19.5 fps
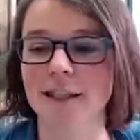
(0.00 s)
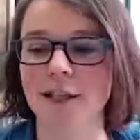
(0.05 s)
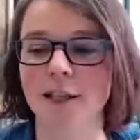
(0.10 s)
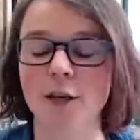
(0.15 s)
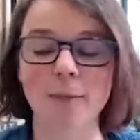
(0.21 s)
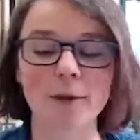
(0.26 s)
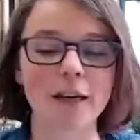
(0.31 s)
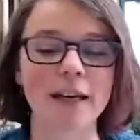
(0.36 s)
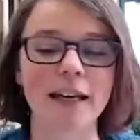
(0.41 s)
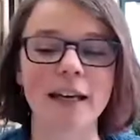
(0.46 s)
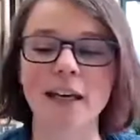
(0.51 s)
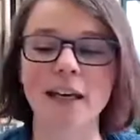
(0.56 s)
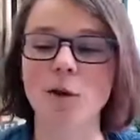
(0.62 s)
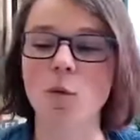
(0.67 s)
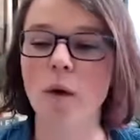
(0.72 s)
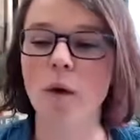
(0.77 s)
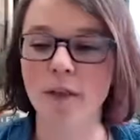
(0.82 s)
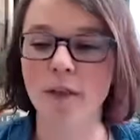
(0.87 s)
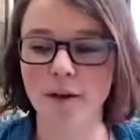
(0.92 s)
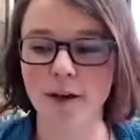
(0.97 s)
Communicating
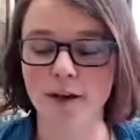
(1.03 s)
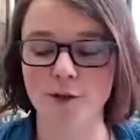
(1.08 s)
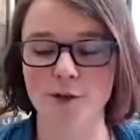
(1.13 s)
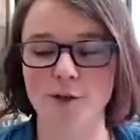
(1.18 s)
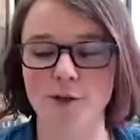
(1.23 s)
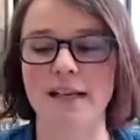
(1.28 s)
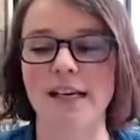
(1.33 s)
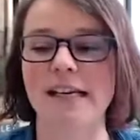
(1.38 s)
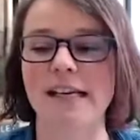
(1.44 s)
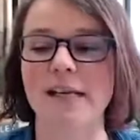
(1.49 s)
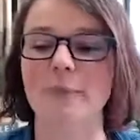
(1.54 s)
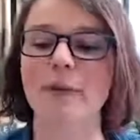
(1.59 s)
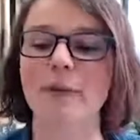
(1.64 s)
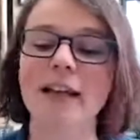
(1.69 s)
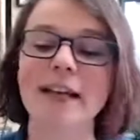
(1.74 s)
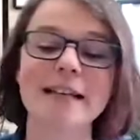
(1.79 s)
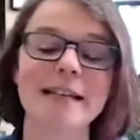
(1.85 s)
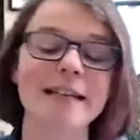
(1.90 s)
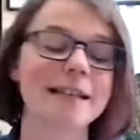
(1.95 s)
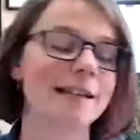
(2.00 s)
when the retro is taking
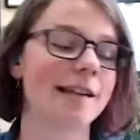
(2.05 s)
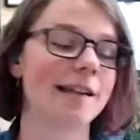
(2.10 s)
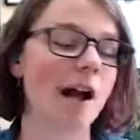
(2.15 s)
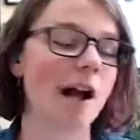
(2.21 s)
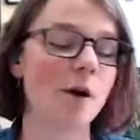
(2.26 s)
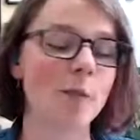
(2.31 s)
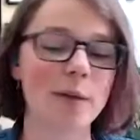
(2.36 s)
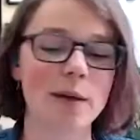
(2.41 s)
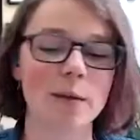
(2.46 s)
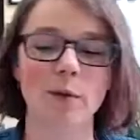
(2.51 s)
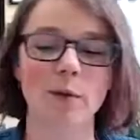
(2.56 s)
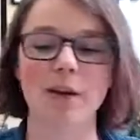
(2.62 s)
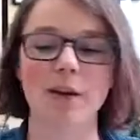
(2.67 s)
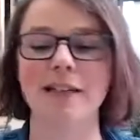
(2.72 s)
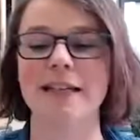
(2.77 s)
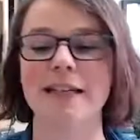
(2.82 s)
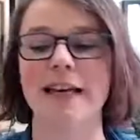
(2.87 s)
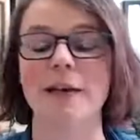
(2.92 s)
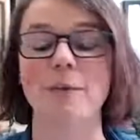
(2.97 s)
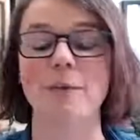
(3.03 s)
place, how people can
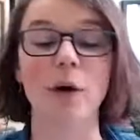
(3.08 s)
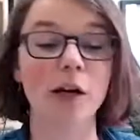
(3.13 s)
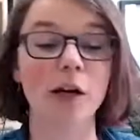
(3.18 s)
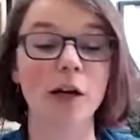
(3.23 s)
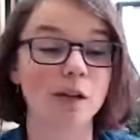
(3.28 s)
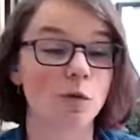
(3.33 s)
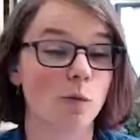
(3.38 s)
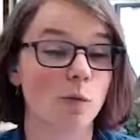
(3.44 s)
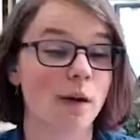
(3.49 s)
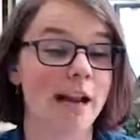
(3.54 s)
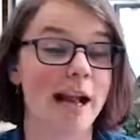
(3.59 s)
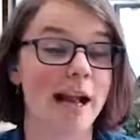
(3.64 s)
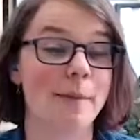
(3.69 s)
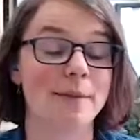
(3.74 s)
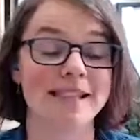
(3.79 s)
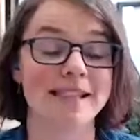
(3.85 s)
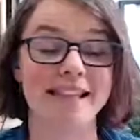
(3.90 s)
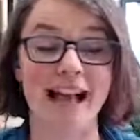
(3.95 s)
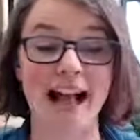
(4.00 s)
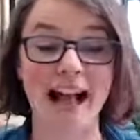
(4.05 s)
take part, what
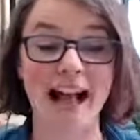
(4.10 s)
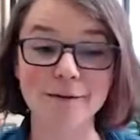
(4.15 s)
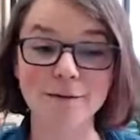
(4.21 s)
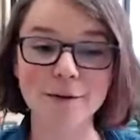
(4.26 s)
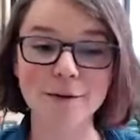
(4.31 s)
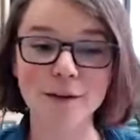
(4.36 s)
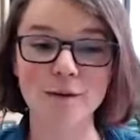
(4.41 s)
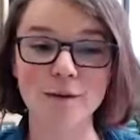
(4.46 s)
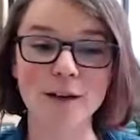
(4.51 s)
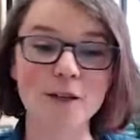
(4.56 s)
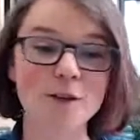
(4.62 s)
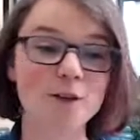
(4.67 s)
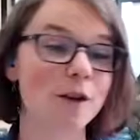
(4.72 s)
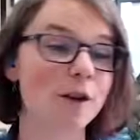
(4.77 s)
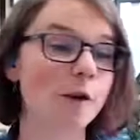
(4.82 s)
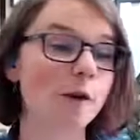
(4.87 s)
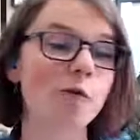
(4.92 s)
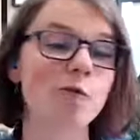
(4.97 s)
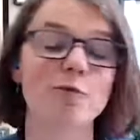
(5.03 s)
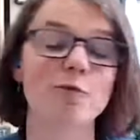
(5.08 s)
happens after the
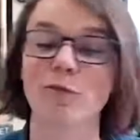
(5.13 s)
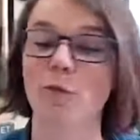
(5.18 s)
retro,